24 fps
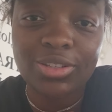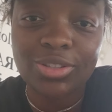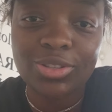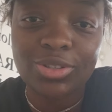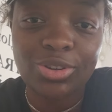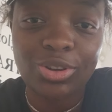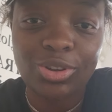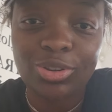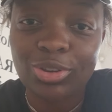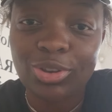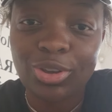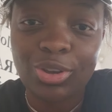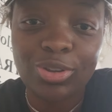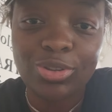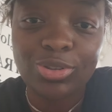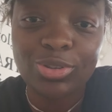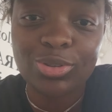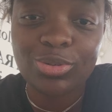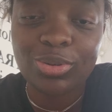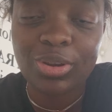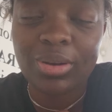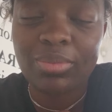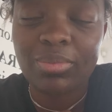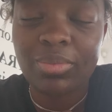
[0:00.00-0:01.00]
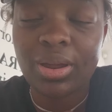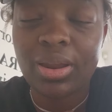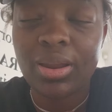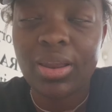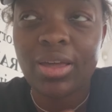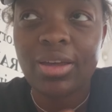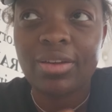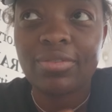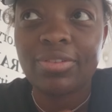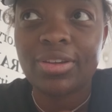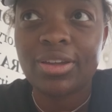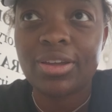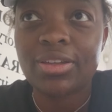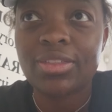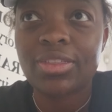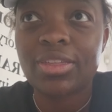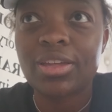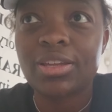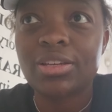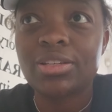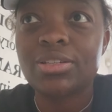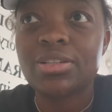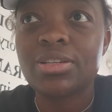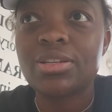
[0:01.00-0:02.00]
It's not going to run my life like
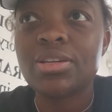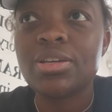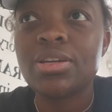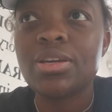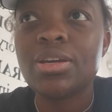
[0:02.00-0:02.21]
that.